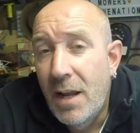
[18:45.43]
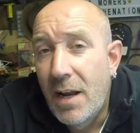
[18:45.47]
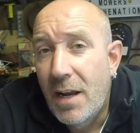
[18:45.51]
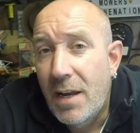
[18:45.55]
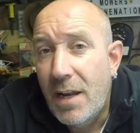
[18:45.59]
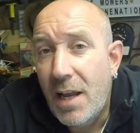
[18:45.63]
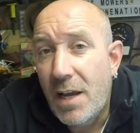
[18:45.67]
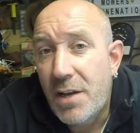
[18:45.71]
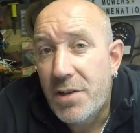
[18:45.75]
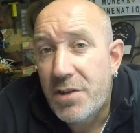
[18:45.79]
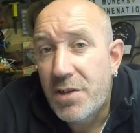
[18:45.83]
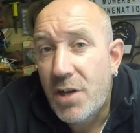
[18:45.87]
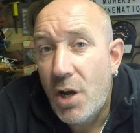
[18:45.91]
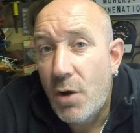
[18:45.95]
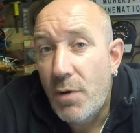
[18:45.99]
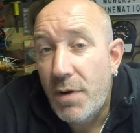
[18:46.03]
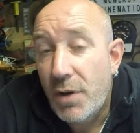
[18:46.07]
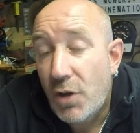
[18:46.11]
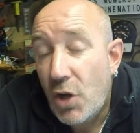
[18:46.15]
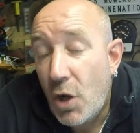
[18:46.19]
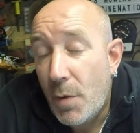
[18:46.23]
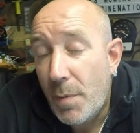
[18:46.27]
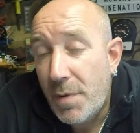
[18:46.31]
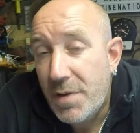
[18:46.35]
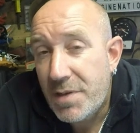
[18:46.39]
Let us know in the
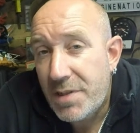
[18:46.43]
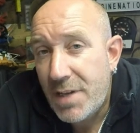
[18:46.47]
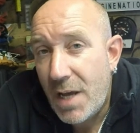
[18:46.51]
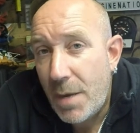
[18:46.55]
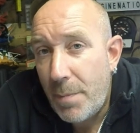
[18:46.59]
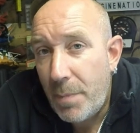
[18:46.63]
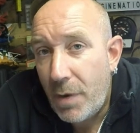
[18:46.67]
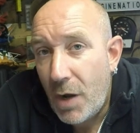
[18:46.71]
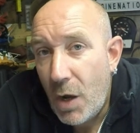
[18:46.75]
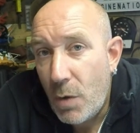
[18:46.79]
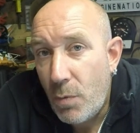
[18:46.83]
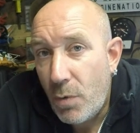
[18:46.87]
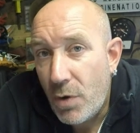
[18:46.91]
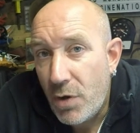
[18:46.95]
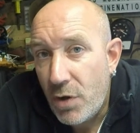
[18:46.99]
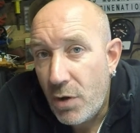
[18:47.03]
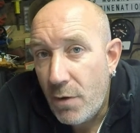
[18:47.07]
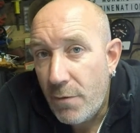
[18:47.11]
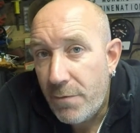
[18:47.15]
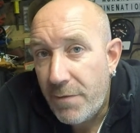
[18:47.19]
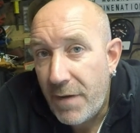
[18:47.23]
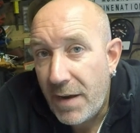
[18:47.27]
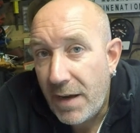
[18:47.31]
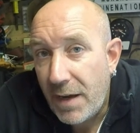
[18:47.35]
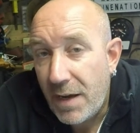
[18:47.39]
comments down below what you
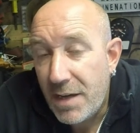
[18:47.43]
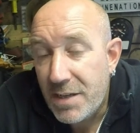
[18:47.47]
think